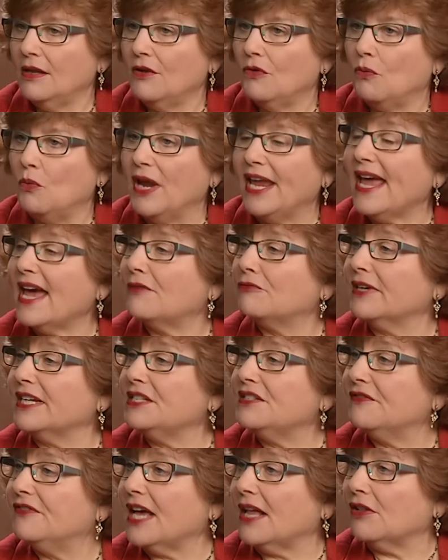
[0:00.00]
we had
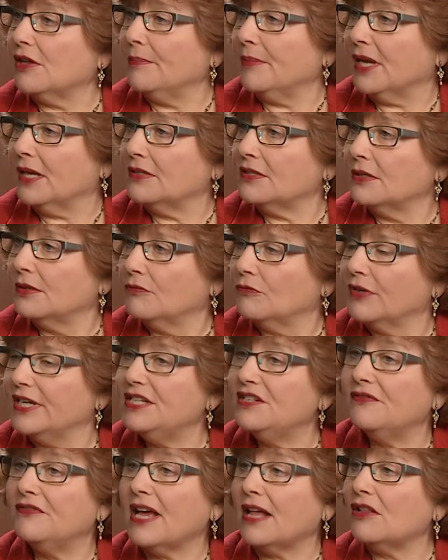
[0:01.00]
redevelopment.
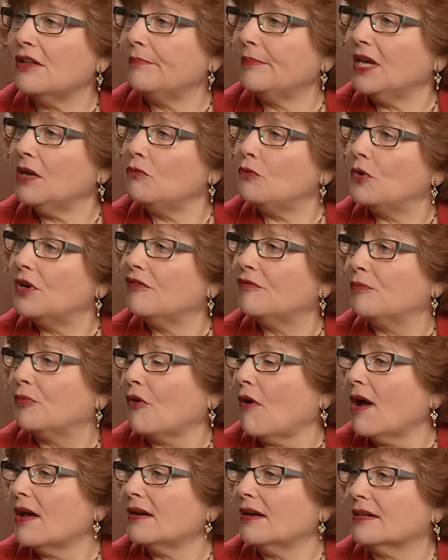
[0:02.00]
Redevelopment would have
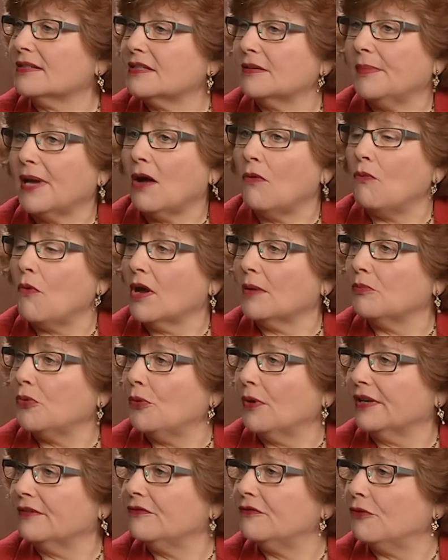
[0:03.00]
brought us about
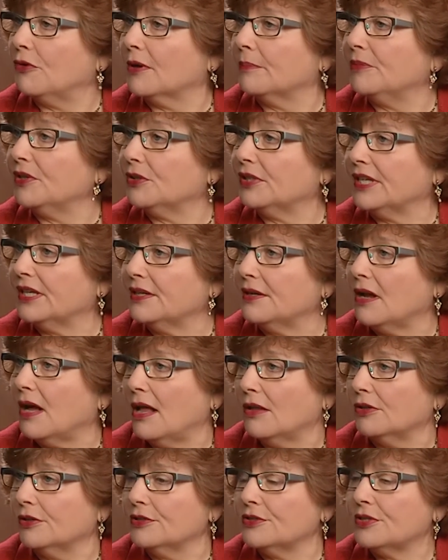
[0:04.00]
$1.4 billion
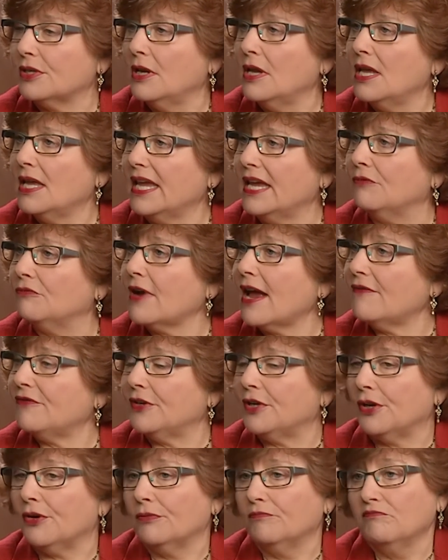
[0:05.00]
in
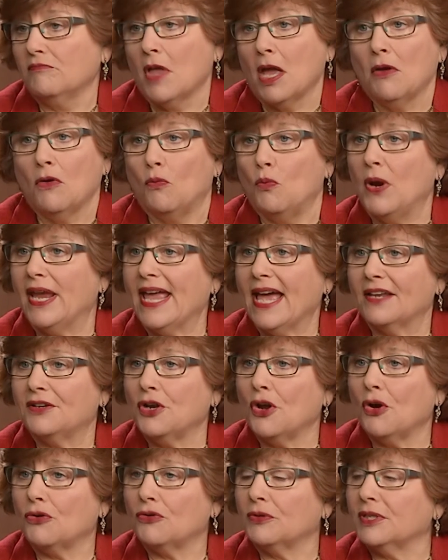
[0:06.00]
revenue. We had
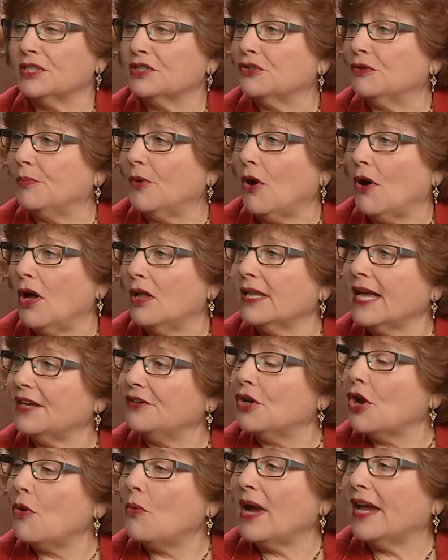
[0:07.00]
no crystal ball, had
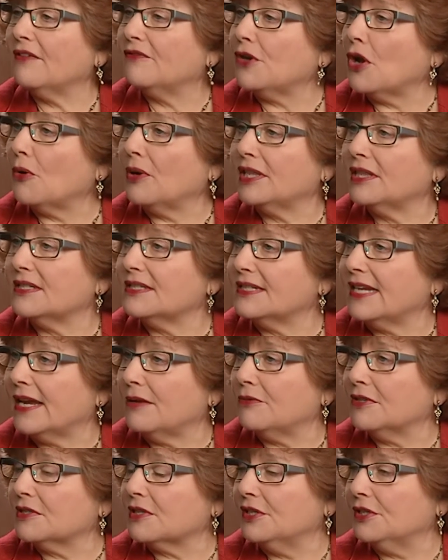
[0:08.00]
no way of knowing the state
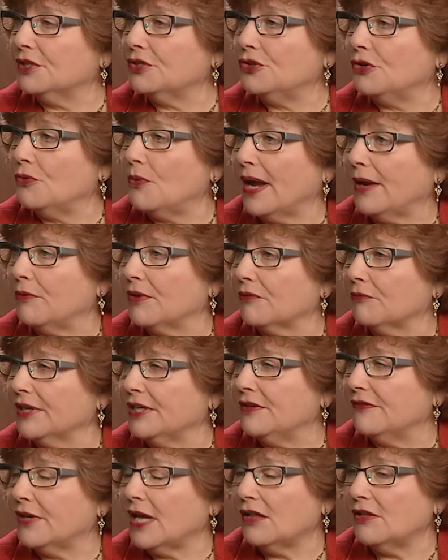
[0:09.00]
was going to do away with
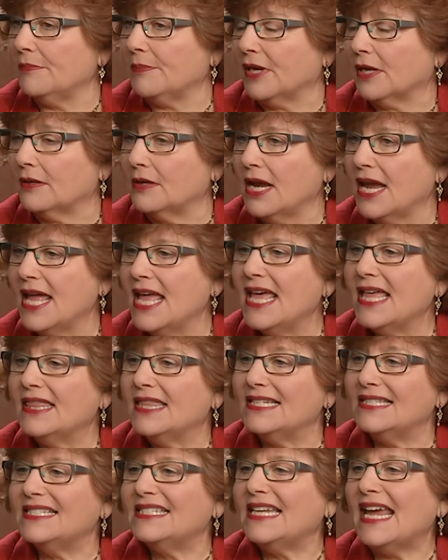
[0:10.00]
redevelopment.
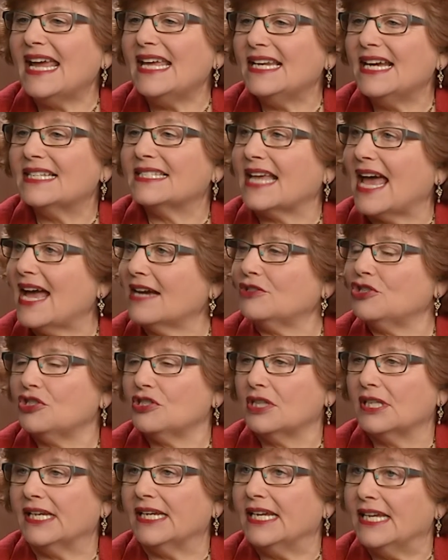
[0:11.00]
The state has
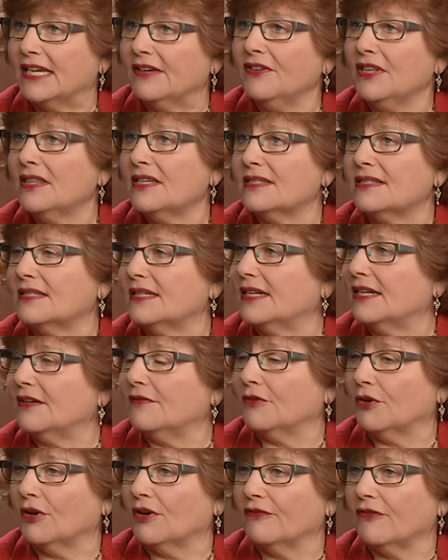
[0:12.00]
actually given the city of
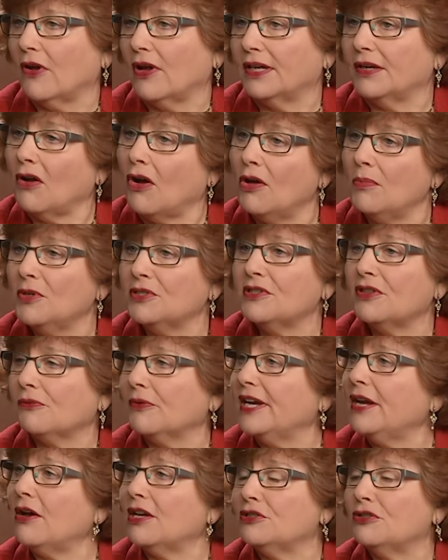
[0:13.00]
Irvine almost
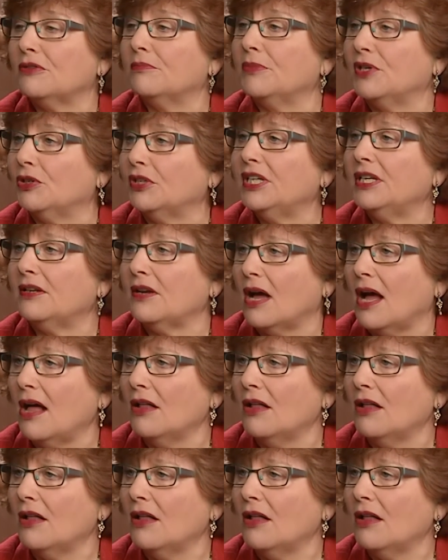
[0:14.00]
$300 million